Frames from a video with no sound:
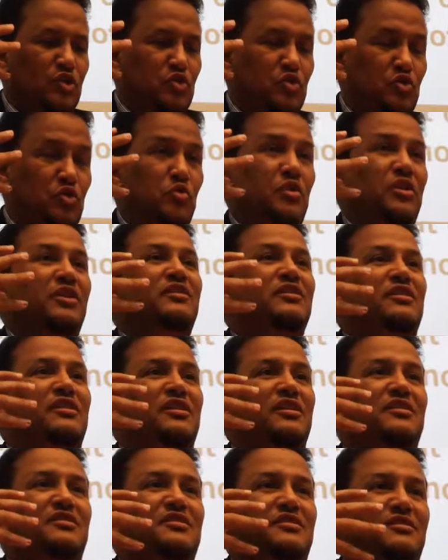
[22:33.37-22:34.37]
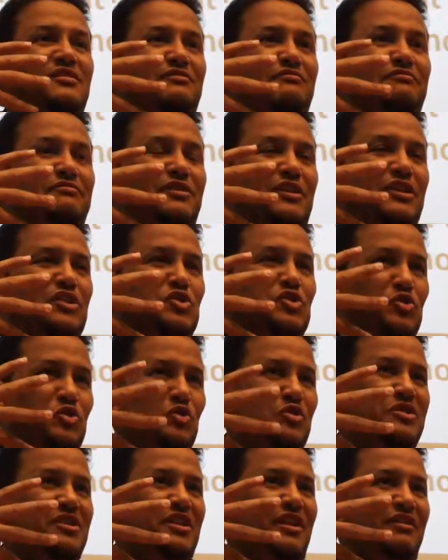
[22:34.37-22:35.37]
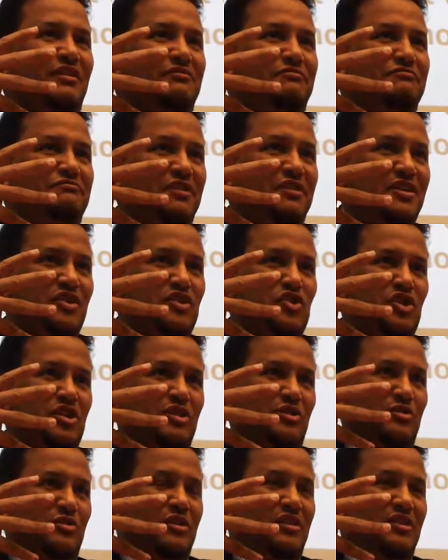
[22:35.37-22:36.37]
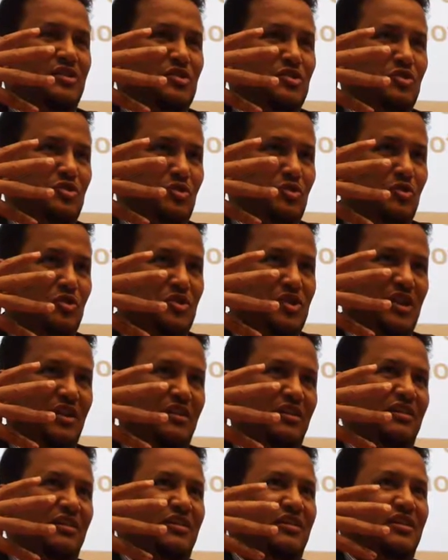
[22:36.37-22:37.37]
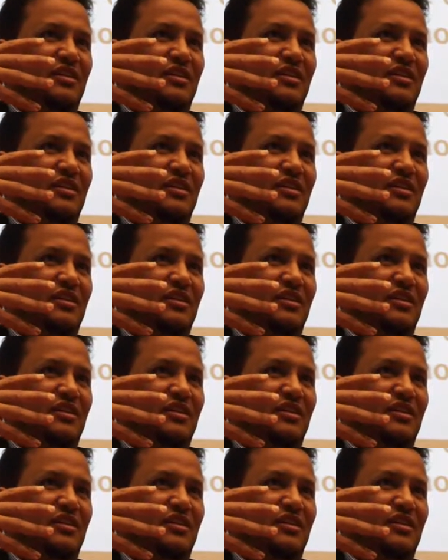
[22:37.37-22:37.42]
doing this social function, or this social